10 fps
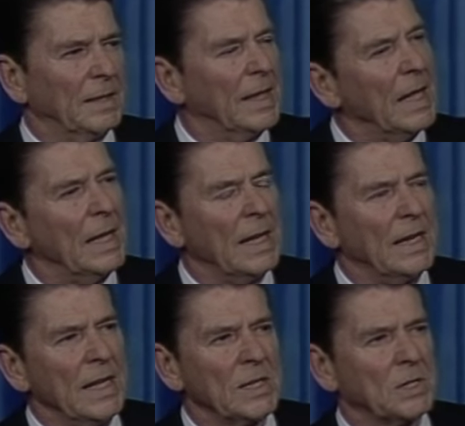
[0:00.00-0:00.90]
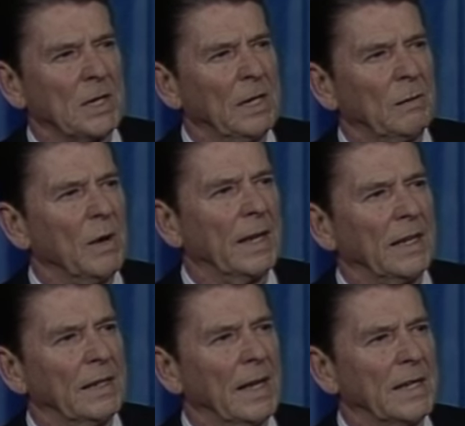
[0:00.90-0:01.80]
They had instantly
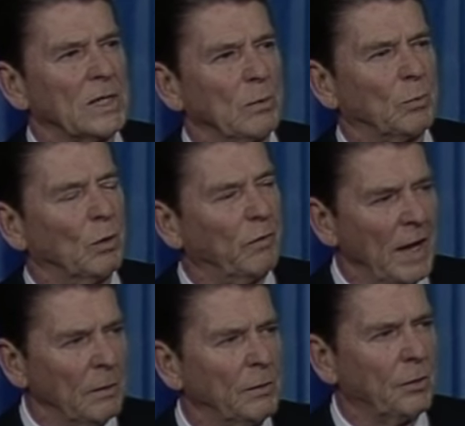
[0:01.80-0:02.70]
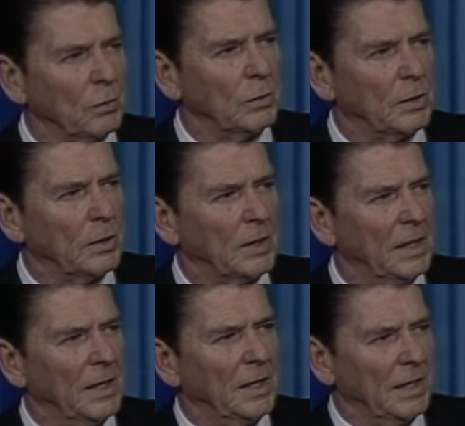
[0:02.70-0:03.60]
recognized the profound truth
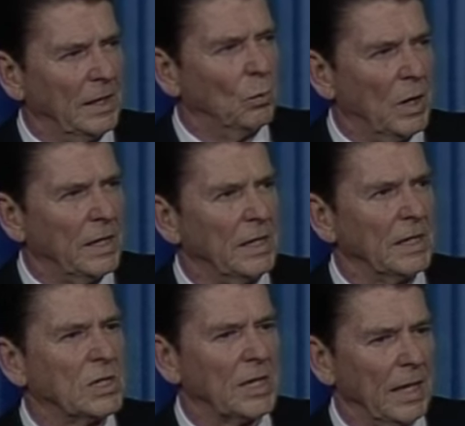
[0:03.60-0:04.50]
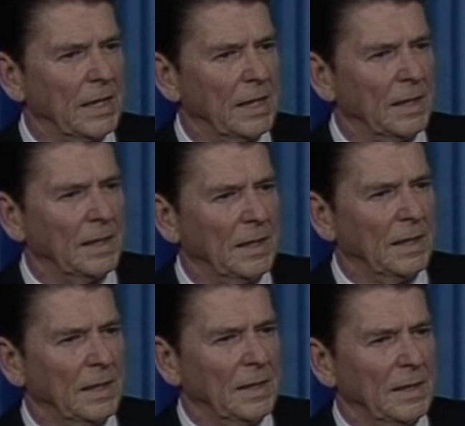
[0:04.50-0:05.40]
in what he had said
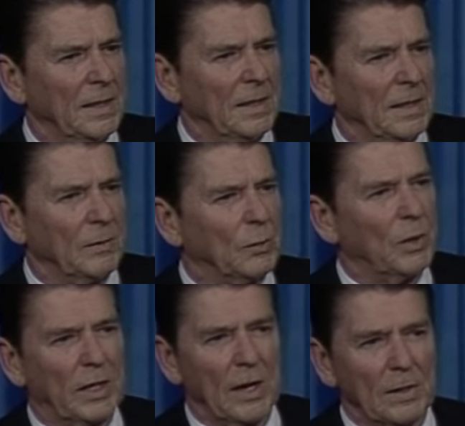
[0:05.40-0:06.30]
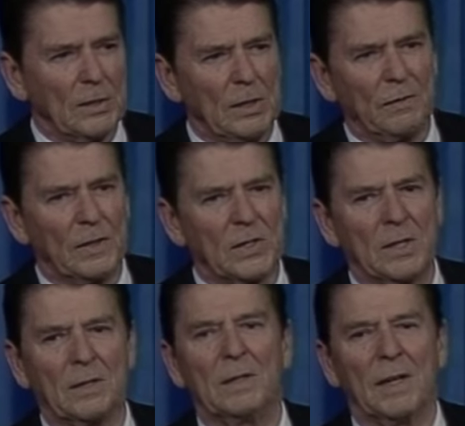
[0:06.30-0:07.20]
with regard to the
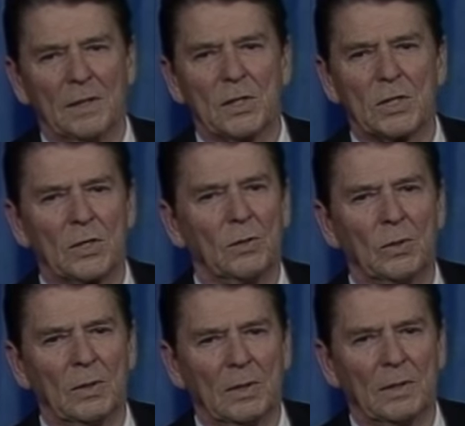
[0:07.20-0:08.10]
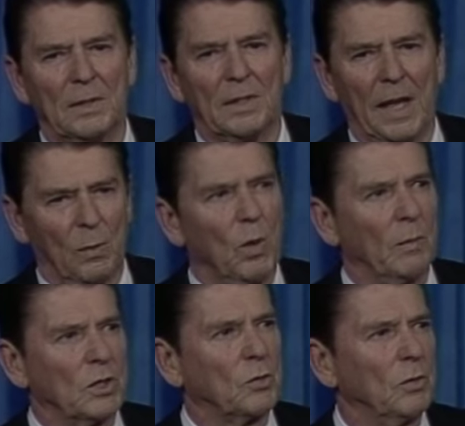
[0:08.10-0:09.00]
physical and the soul and what
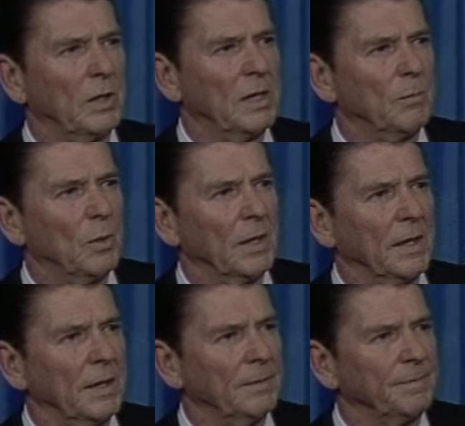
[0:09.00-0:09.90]
was truly important.